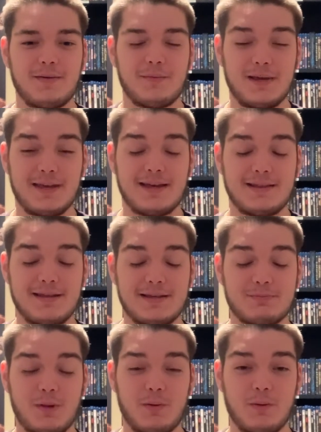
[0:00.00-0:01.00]
we get
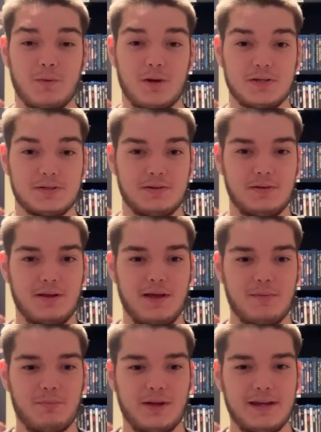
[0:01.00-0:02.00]
this moment where he's
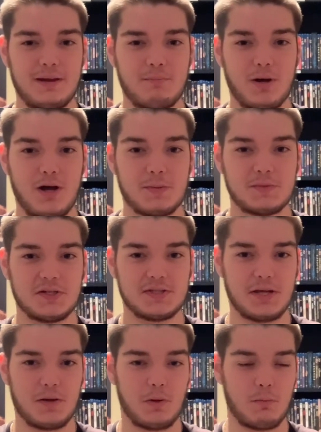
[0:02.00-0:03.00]
planting bombs, just
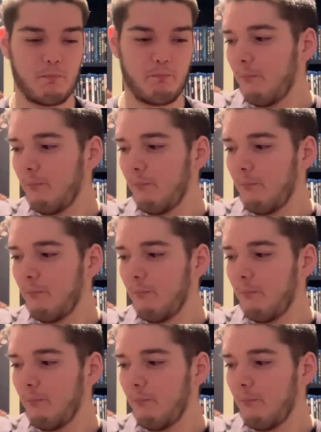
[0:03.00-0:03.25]
going,